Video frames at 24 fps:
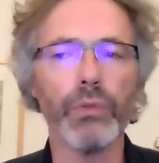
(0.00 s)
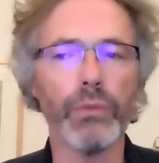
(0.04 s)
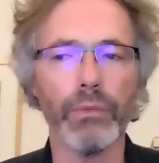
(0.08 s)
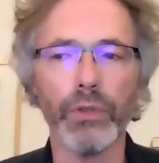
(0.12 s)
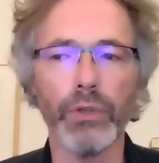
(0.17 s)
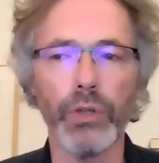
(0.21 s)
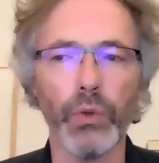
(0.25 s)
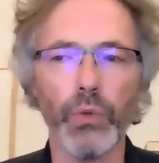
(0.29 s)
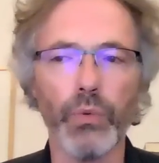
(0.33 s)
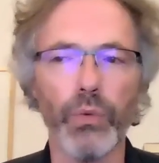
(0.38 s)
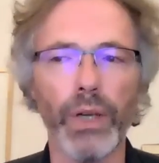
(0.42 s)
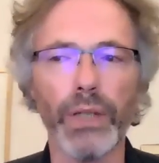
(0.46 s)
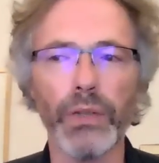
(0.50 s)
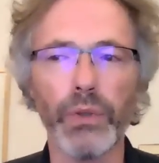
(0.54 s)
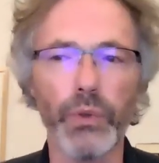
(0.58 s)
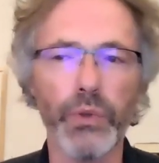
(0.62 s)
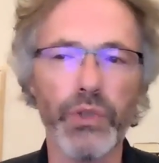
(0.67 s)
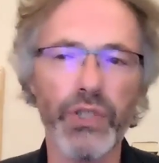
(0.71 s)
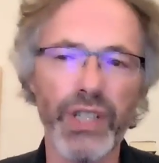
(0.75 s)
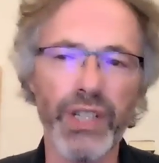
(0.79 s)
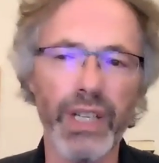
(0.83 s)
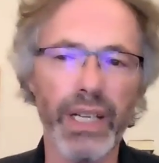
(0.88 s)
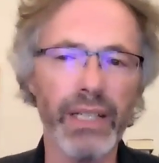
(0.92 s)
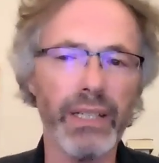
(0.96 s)
don't want to
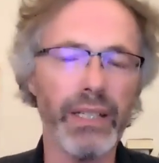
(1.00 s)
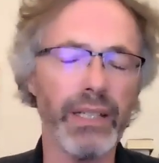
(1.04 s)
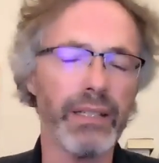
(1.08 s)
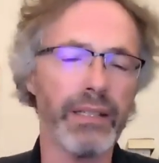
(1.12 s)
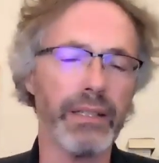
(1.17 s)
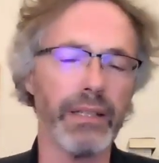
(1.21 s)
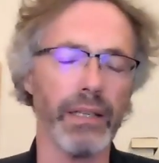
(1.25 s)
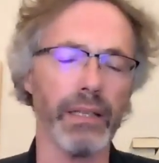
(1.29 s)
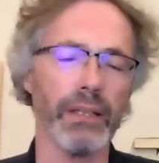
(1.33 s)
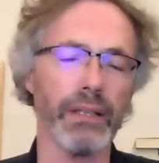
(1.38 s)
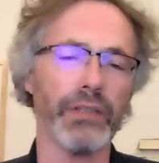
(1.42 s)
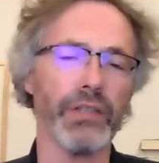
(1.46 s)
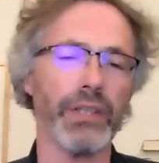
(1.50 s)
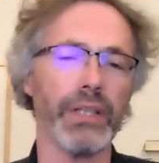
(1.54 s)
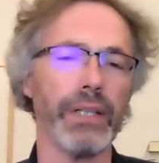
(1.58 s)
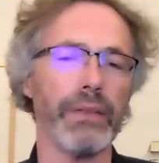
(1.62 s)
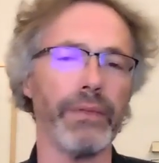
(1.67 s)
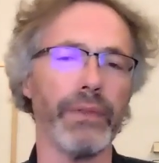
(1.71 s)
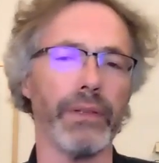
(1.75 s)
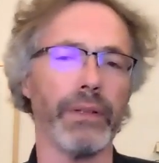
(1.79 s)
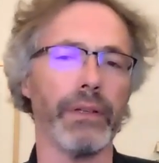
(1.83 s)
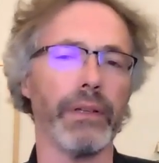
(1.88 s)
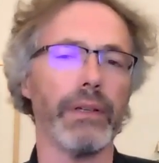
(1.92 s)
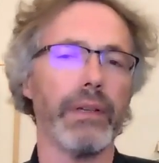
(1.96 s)
say these things
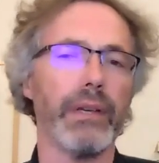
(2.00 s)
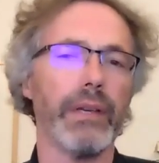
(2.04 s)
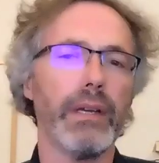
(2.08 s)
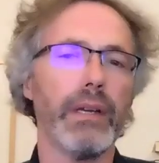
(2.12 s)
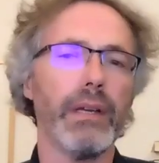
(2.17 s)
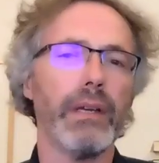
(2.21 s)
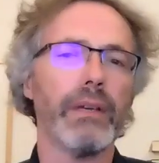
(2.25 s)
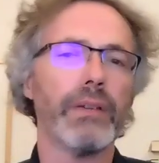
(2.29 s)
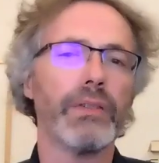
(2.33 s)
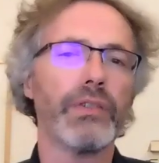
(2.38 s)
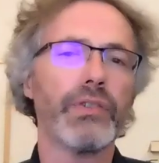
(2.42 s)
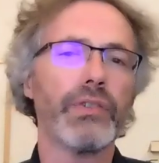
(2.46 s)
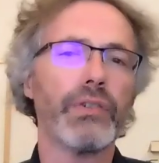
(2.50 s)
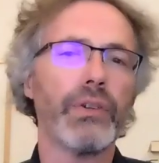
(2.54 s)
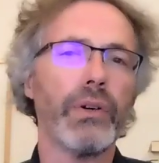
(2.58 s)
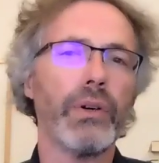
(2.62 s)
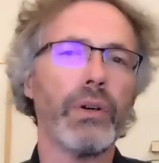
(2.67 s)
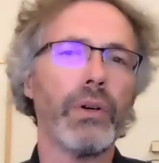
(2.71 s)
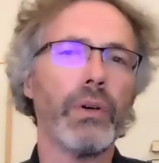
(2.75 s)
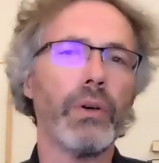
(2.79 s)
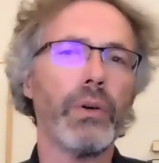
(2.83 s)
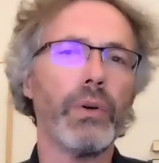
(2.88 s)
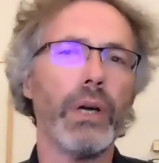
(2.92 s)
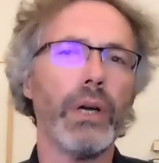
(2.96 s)
even.
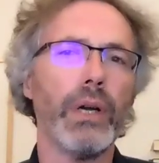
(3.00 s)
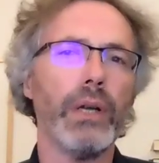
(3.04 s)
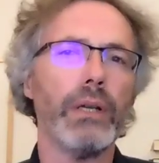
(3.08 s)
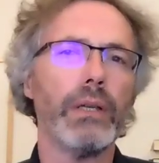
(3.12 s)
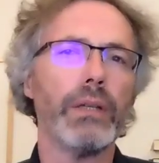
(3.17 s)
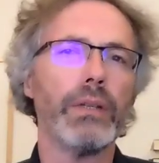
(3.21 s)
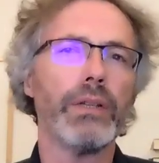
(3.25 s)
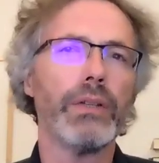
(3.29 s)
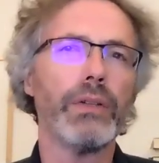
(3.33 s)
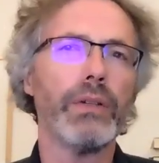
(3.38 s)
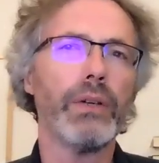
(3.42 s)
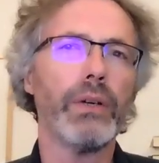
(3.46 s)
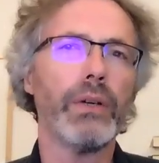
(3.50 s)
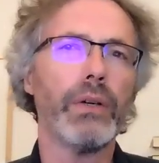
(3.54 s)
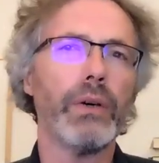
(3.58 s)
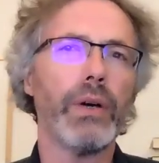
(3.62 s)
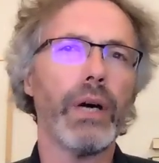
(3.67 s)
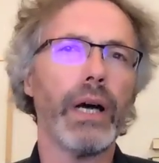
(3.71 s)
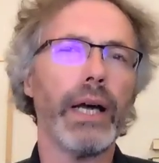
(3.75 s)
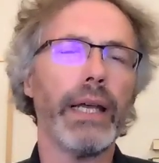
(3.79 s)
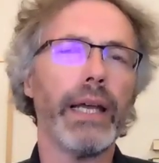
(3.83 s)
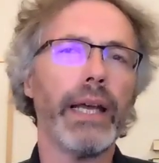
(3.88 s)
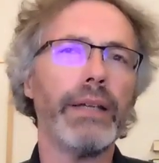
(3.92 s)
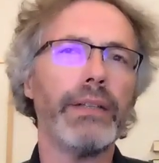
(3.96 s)
So, you know,
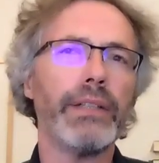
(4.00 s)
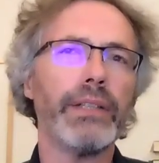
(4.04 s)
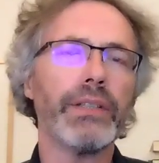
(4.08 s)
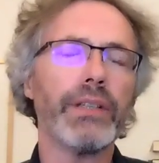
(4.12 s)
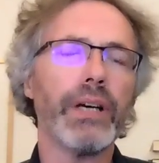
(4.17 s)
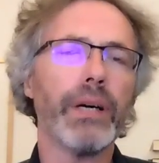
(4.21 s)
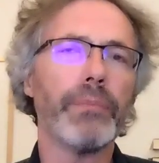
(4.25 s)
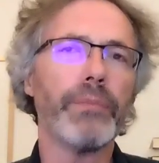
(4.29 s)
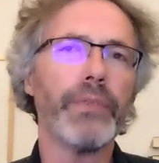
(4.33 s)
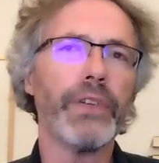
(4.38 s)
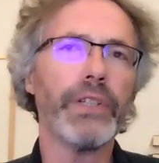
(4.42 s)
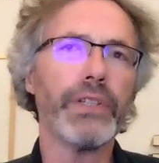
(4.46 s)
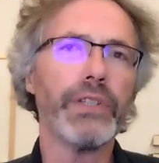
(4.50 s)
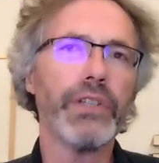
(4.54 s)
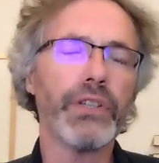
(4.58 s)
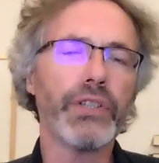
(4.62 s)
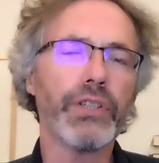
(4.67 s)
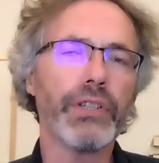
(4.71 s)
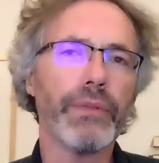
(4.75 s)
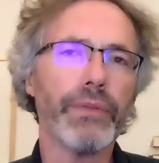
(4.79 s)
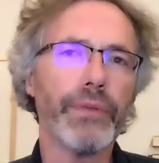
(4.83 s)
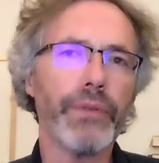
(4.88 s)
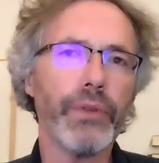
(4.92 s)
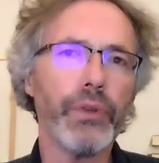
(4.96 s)
I ended up with
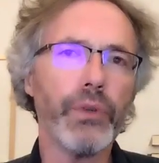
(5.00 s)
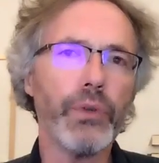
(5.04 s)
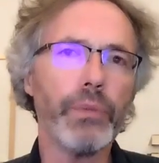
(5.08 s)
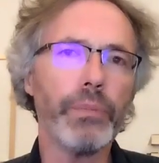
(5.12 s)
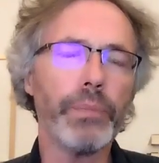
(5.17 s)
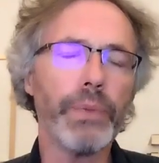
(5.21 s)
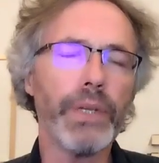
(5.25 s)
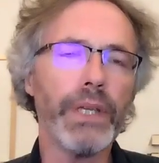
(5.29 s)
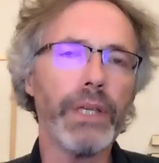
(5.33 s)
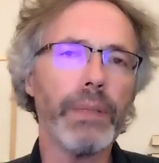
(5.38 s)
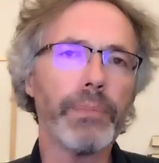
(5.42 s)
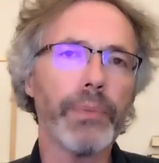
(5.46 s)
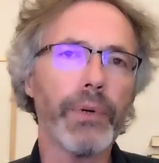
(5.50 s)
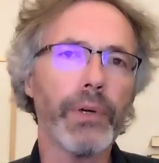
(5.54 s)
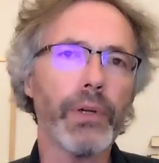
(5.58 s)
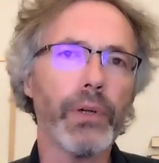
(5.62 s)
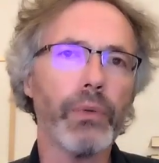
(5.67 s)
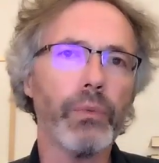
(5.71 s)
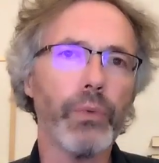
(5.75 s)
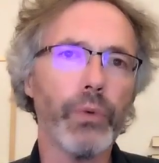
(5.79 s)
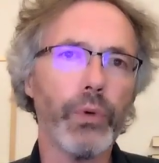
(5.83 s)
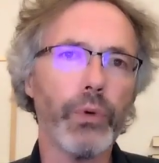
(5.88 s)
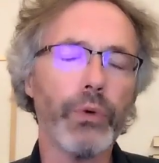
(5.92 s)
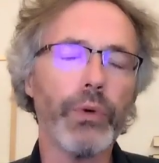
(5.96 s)
just a few people
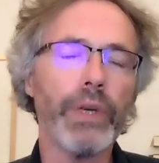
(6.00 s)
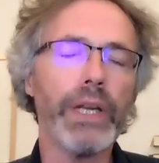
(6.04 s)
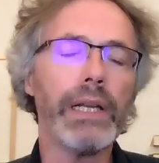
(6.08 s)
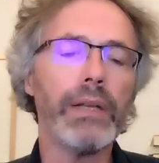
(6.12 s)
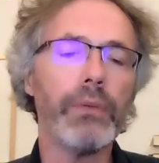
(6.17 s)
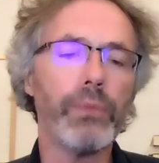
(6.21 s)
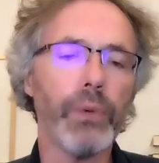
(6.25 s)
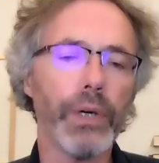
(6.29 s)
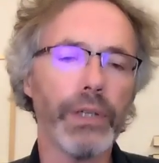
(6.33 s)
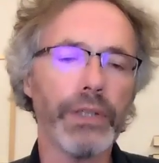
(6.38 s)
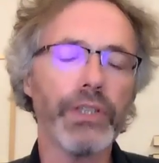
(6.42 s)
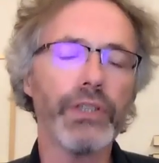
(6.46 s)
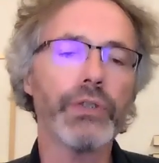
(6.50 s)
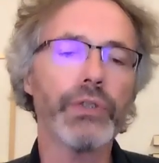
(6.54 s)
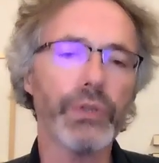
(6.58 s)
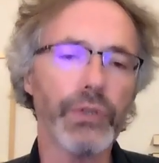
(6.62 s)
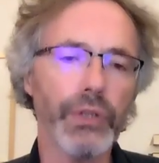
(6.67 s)
who really wanted to